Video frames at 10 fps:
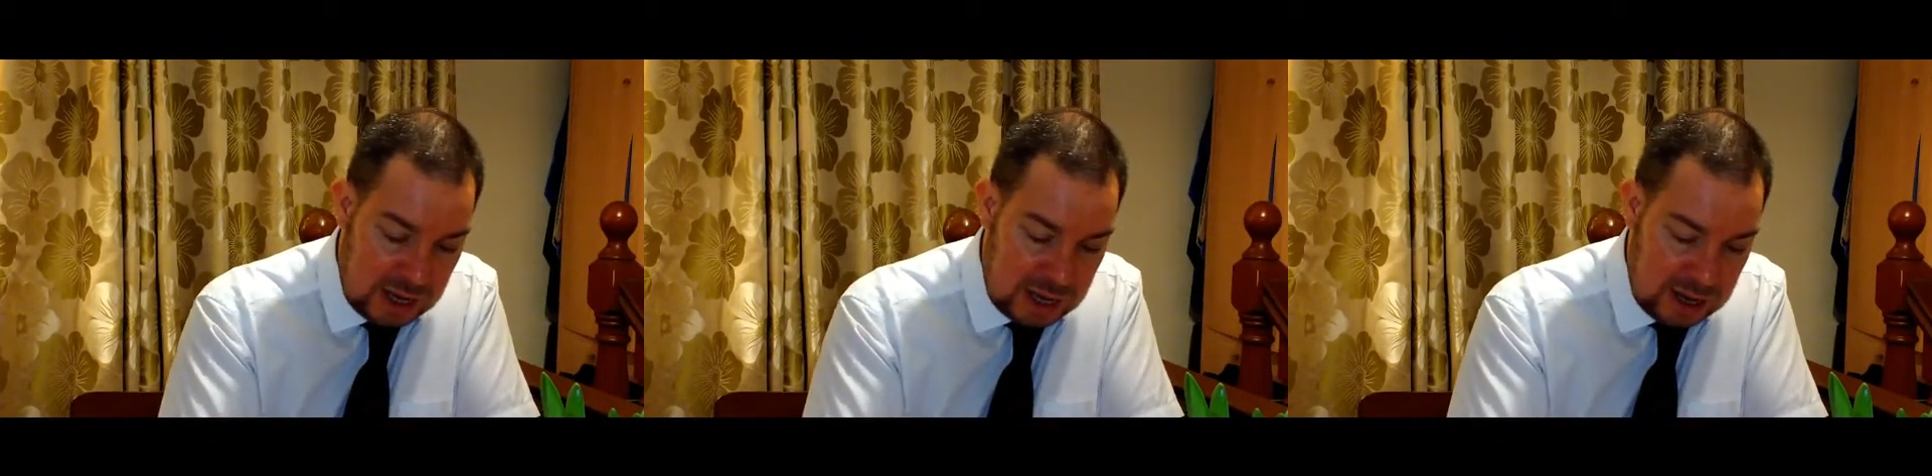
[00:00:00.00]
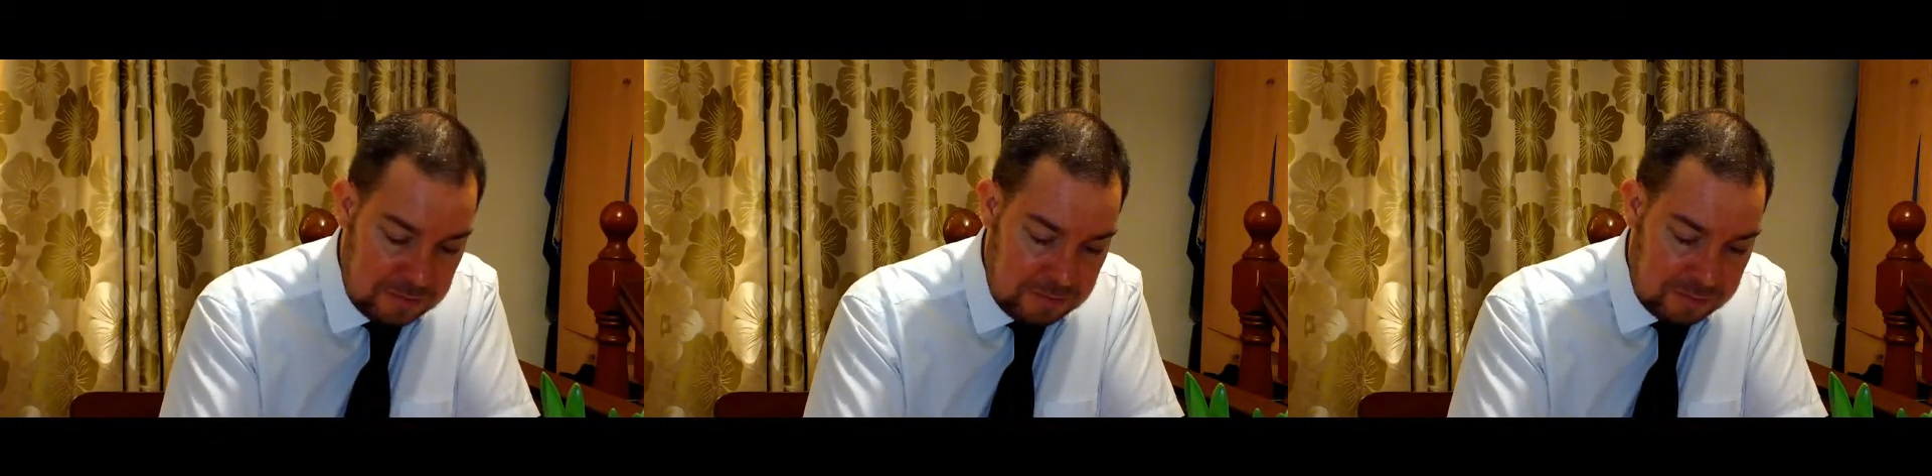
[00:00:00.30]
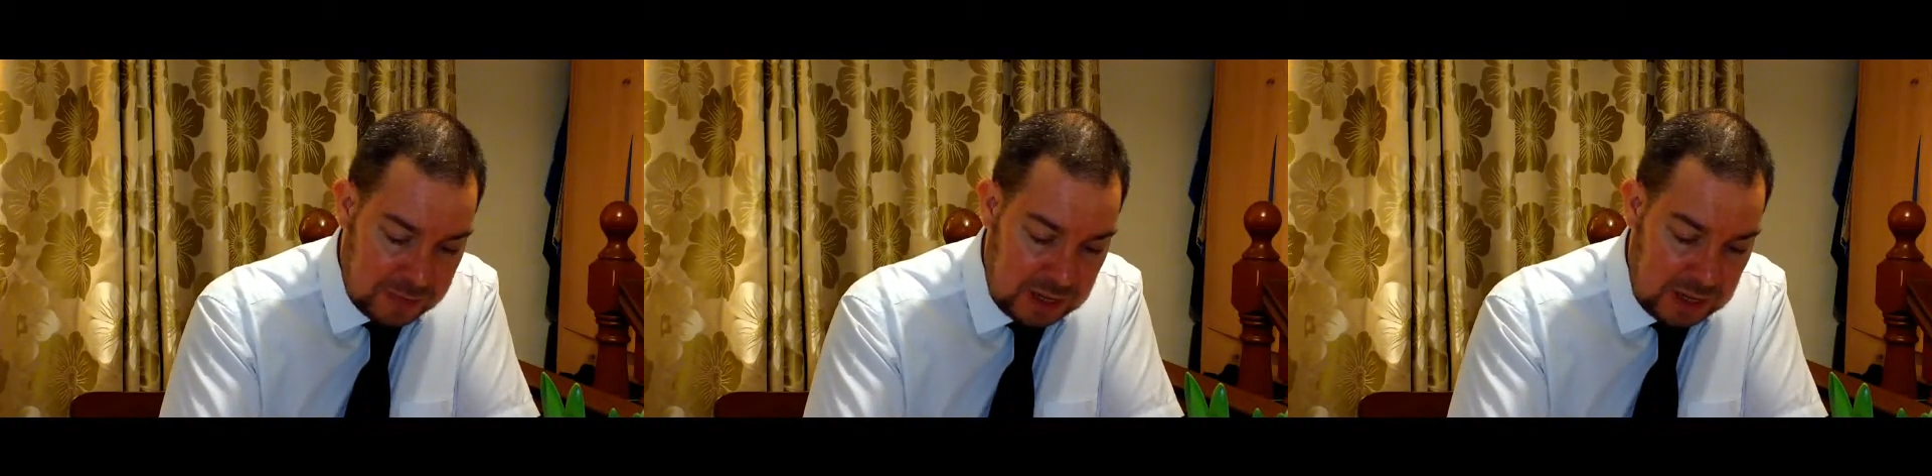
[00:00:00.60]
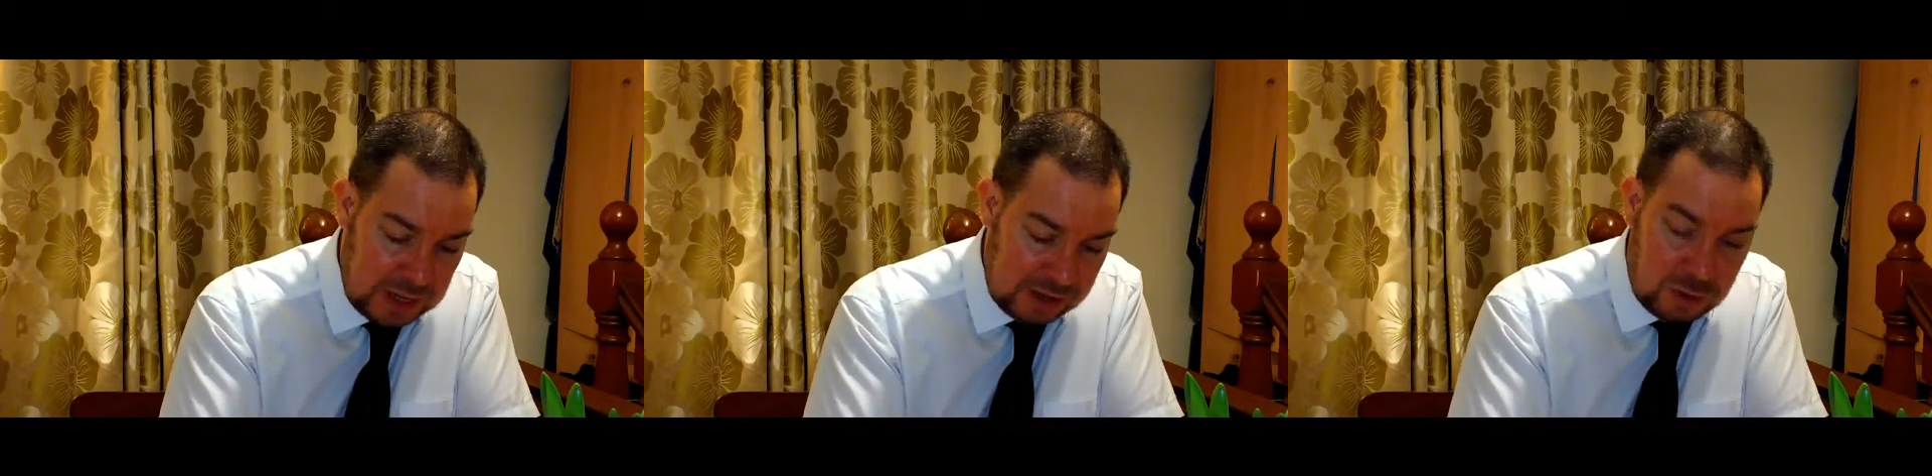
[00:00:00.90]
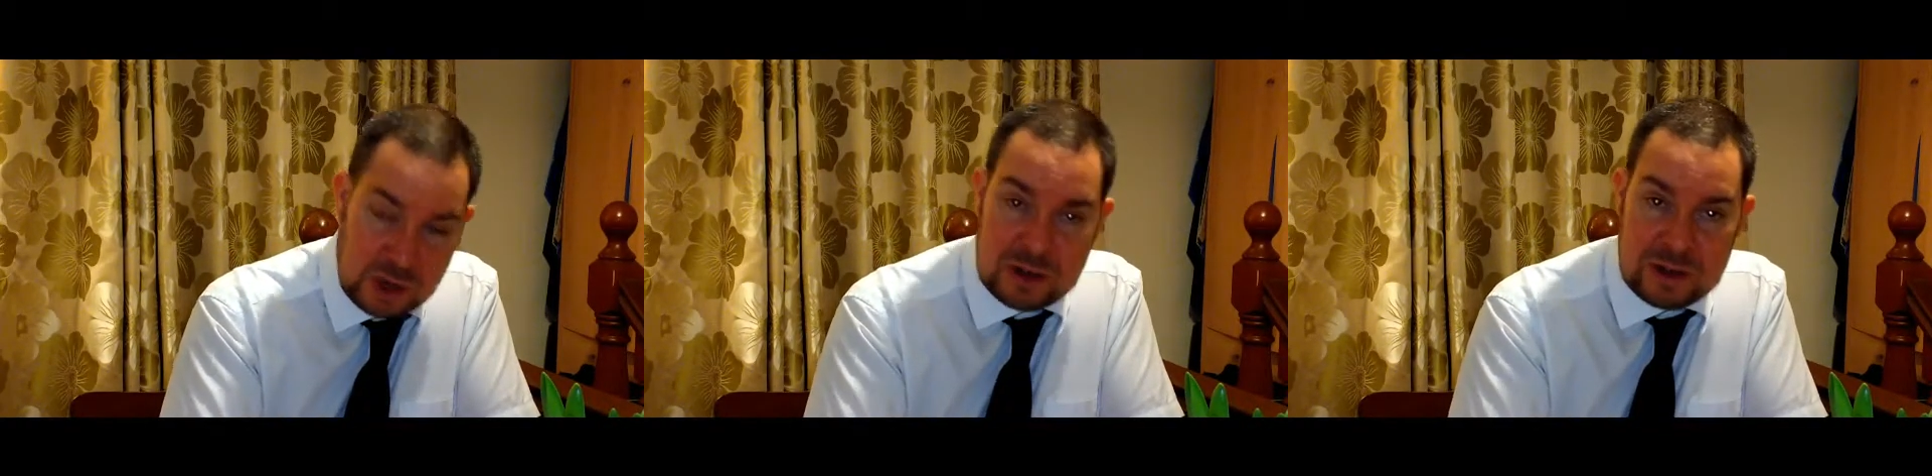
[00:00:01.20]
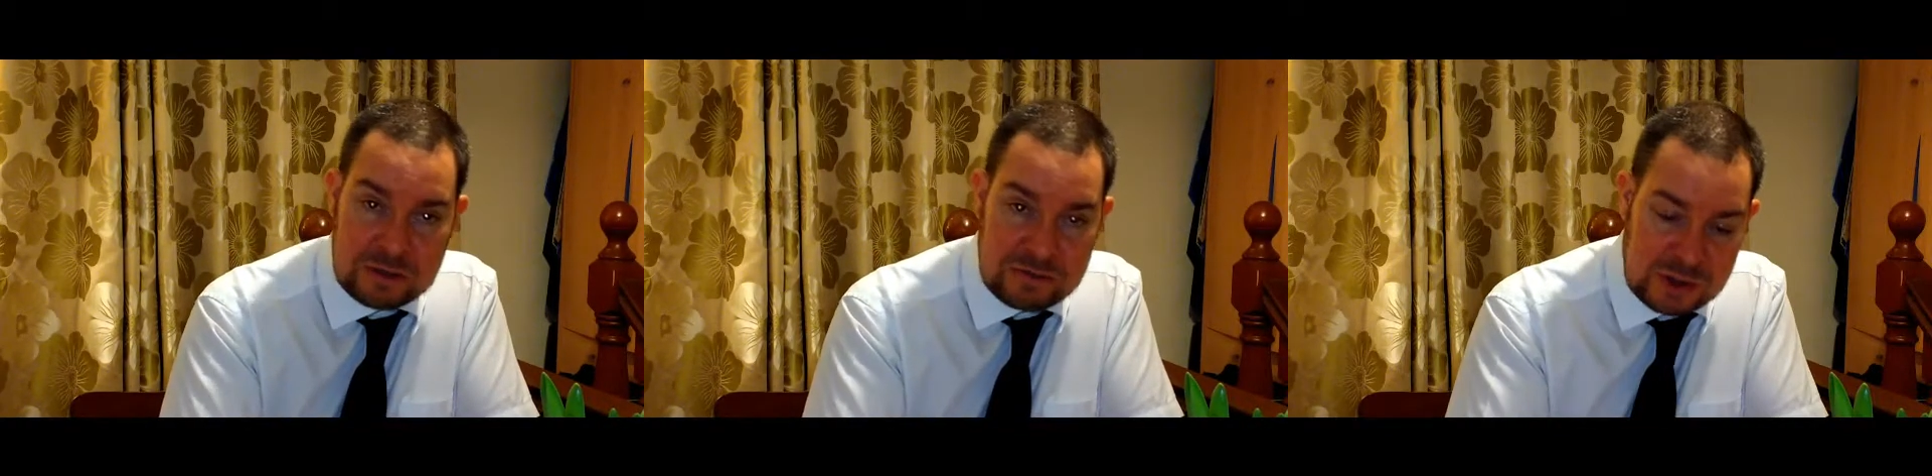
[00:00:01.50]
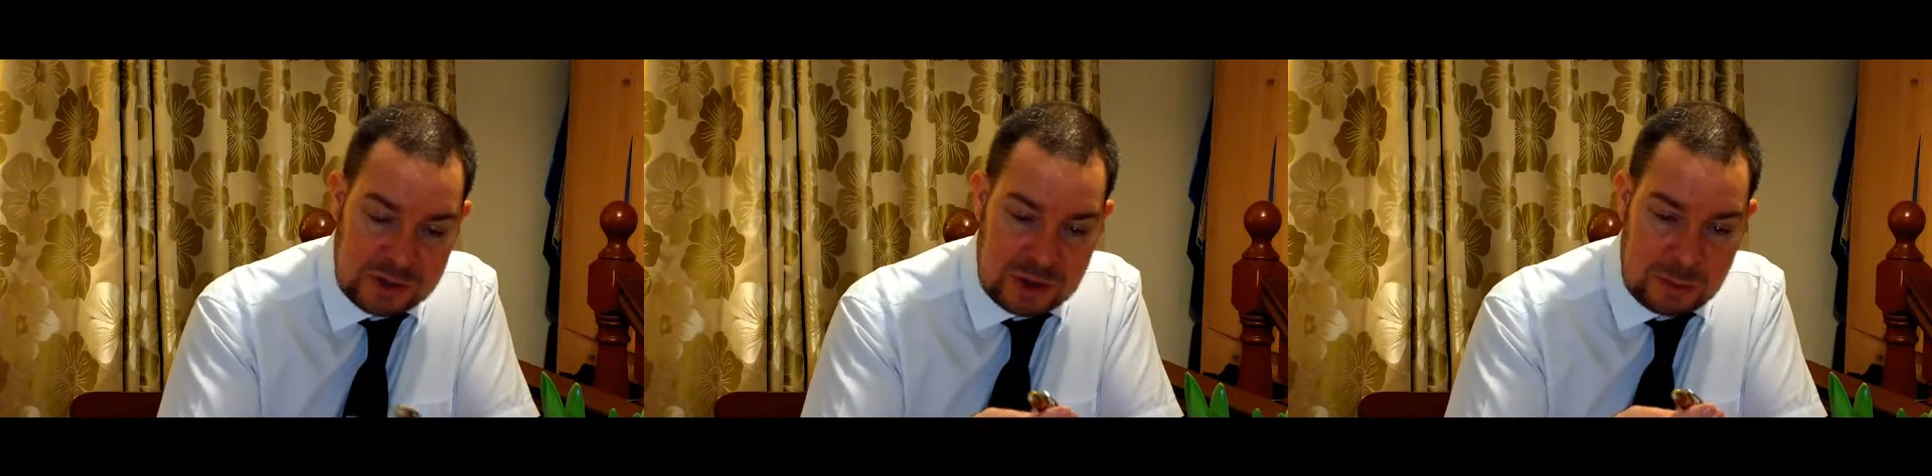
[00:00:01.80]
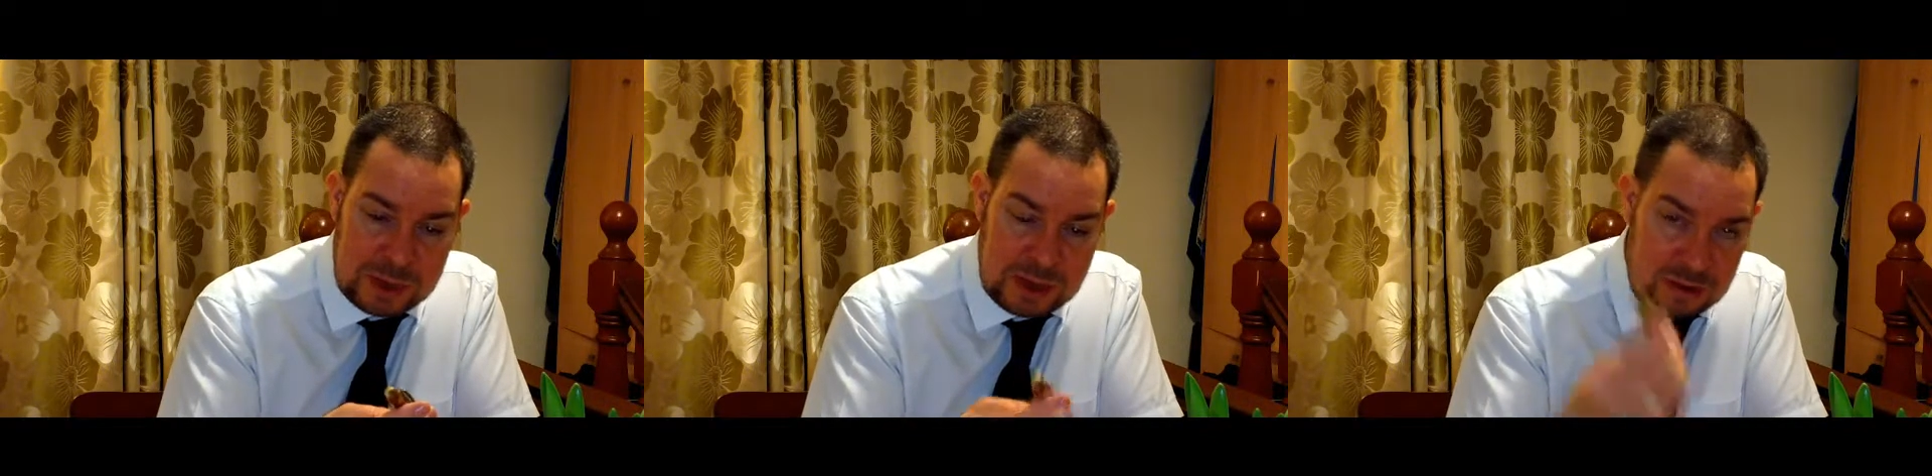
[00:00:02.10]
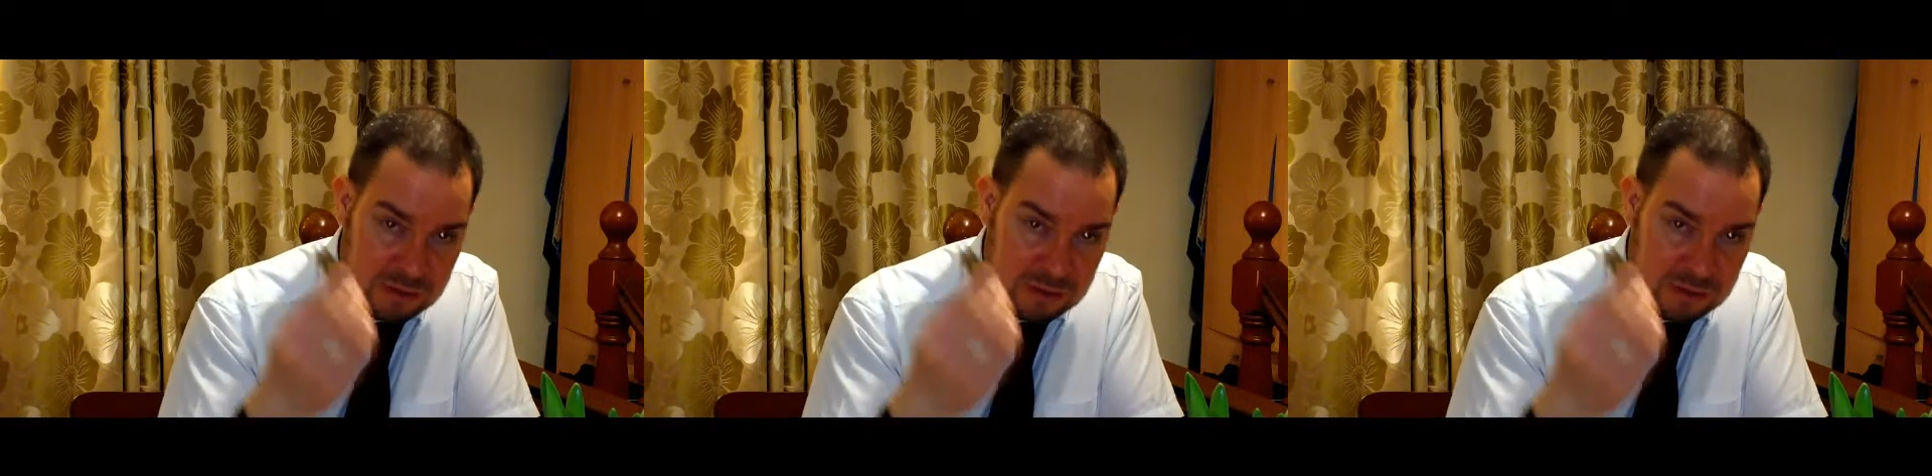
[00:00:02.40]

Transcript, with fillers: Um, it's quite a diverse hobby,